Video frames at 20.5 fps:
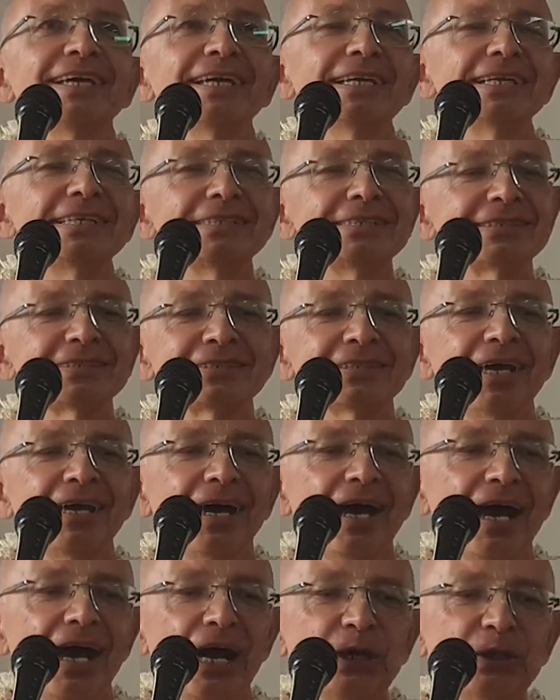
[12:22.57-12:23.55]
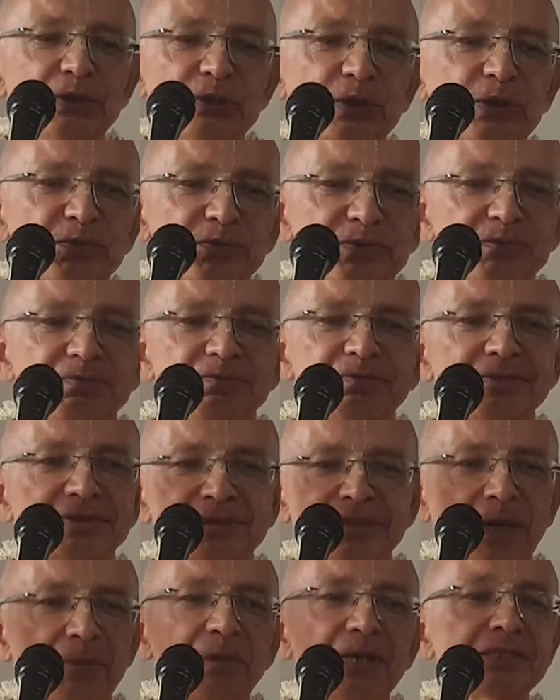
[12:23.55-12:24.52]
It's out of
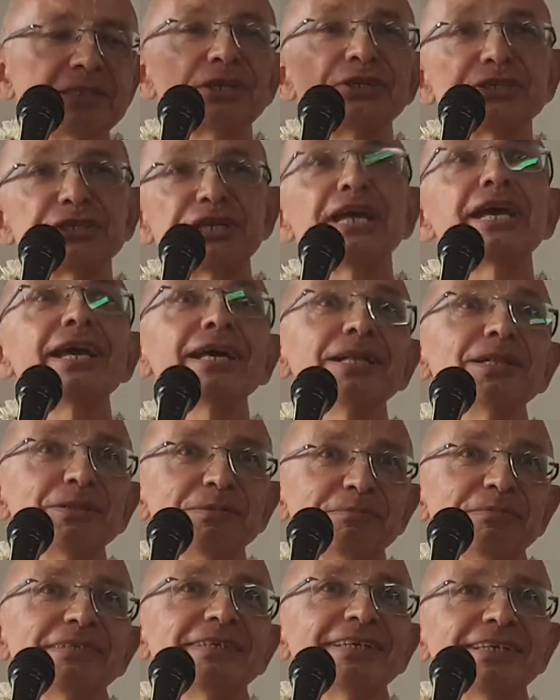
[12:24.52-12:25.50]
some other realm.